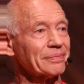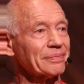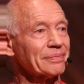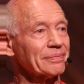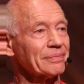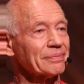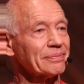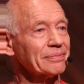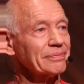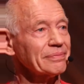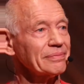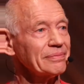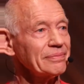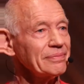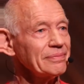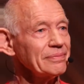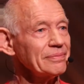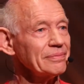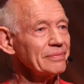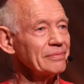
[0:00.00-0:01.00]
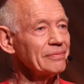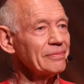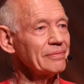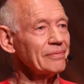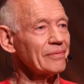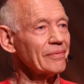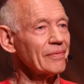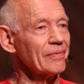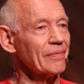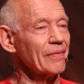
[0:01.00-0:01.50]

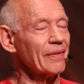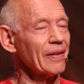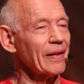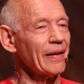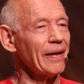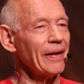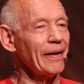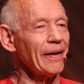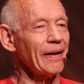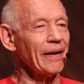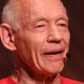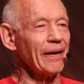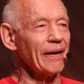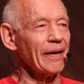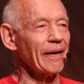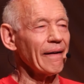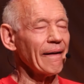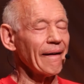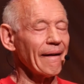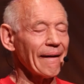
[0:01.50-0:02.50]
[no speech]